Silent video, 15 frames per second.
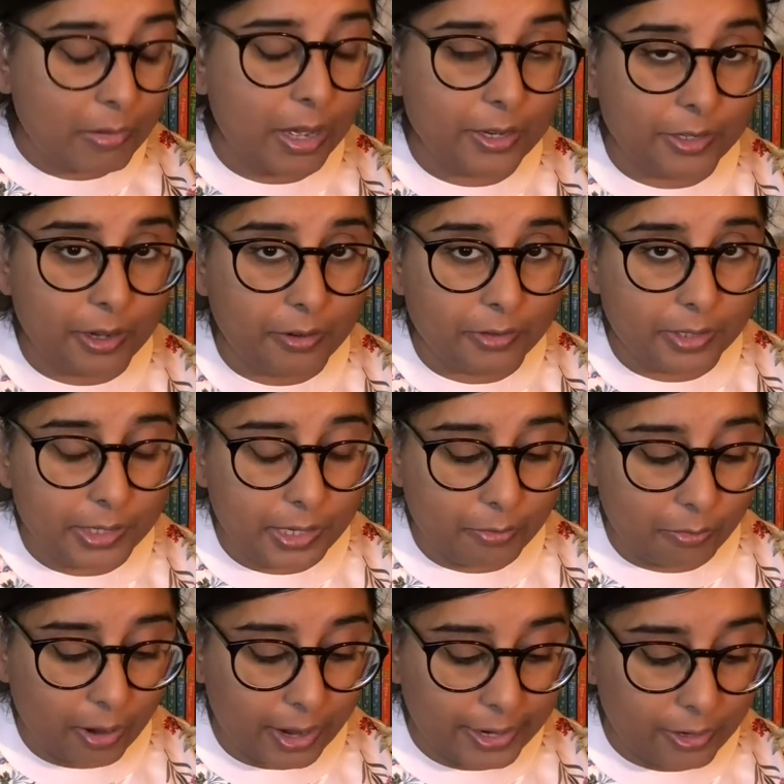"I don't see
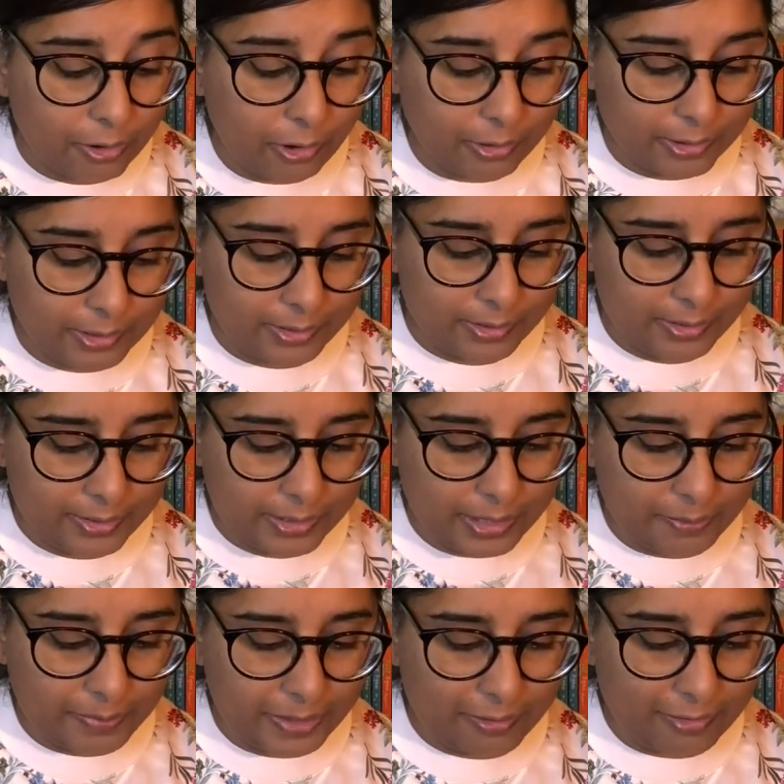why not,"
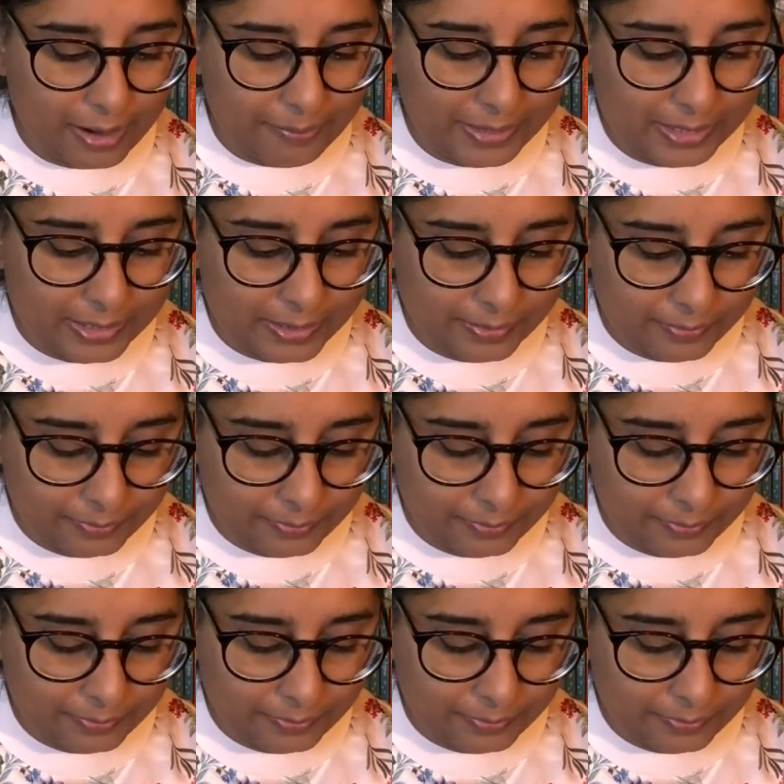said Big Rabbit.